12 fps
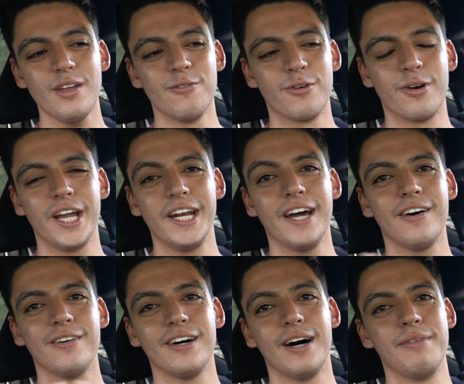for right
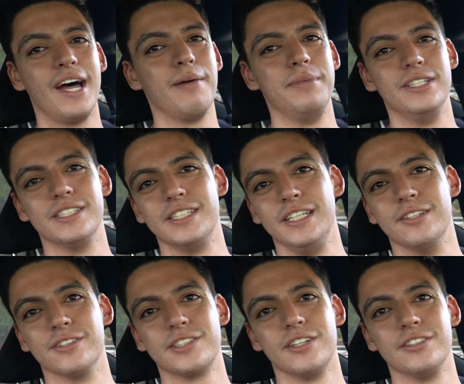now, I'm happy just seeing
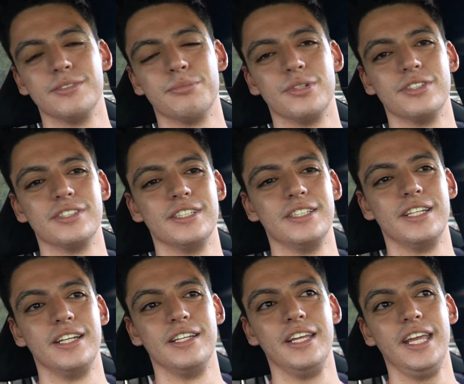those cars in person
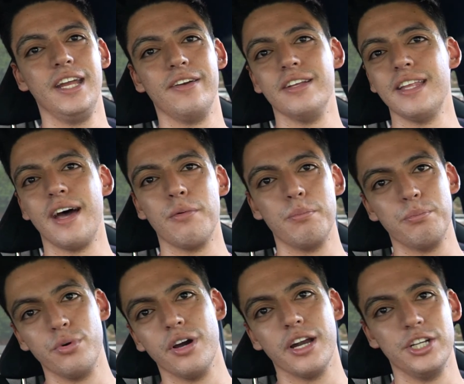and hearing that
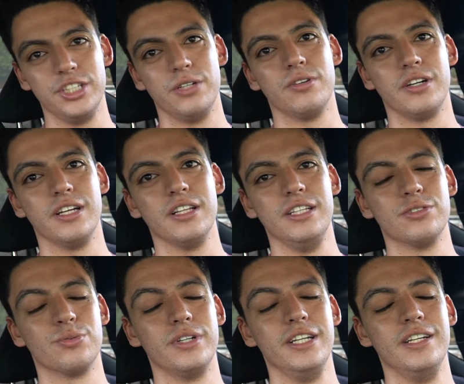Bugatti Chiron at least
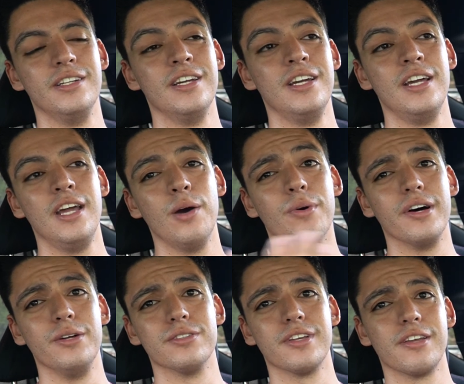running while
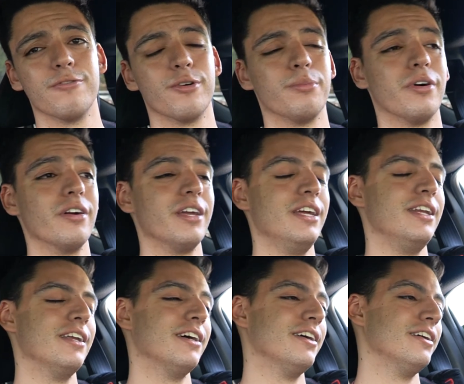he was looking for
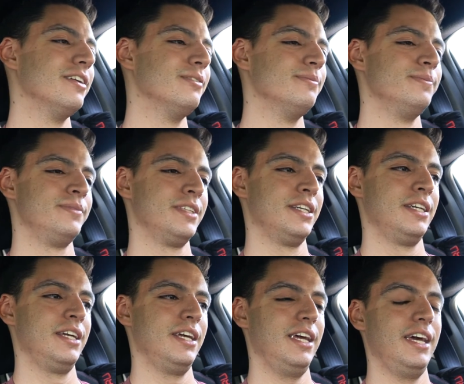parking. Um,
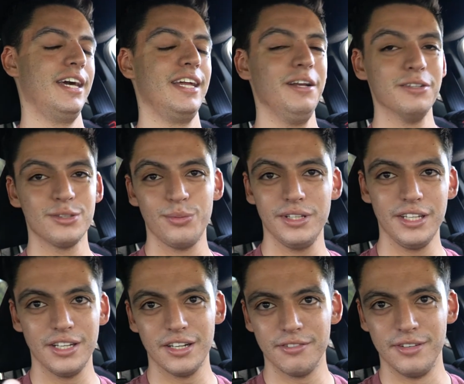and it was a really
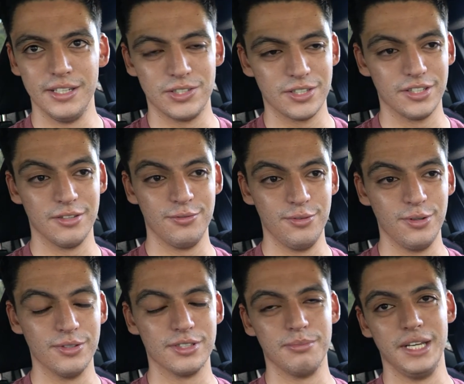good adventure. The
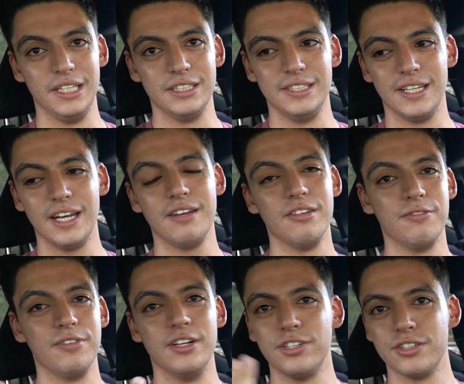food was amazing. I didn't even
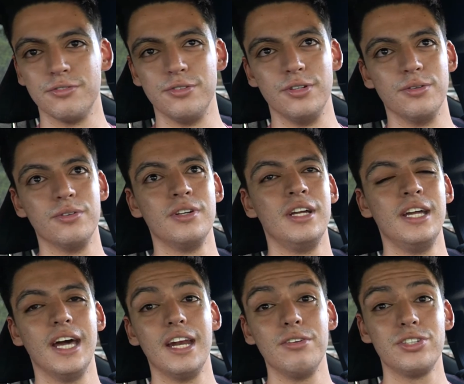finish the food.
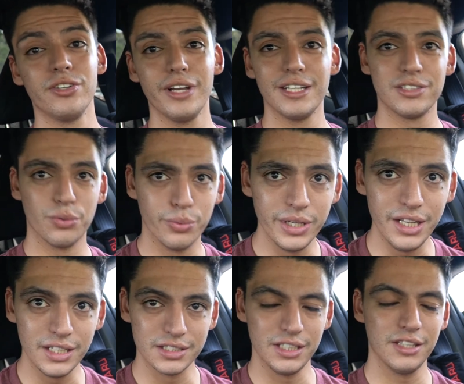I didn't even show you guys the
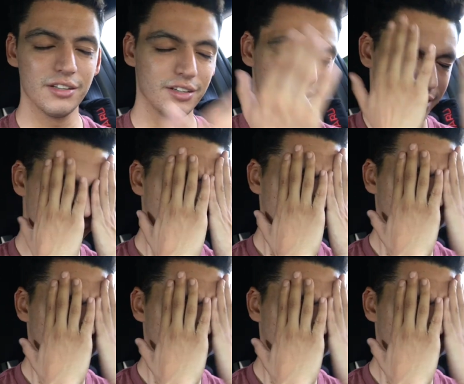wings either. Like,